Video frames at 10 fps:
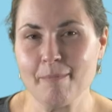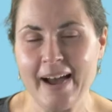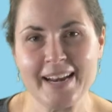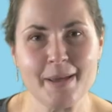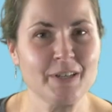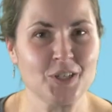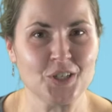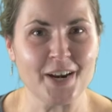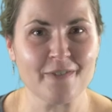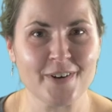My name is
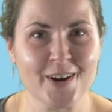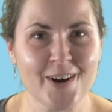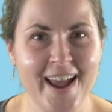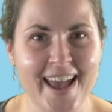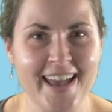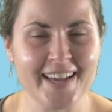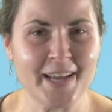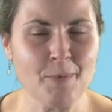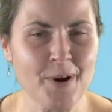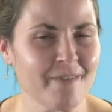Jennifer, and
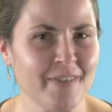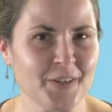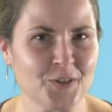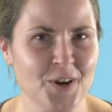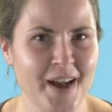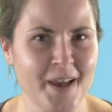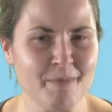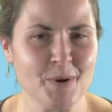I work at Vesterheim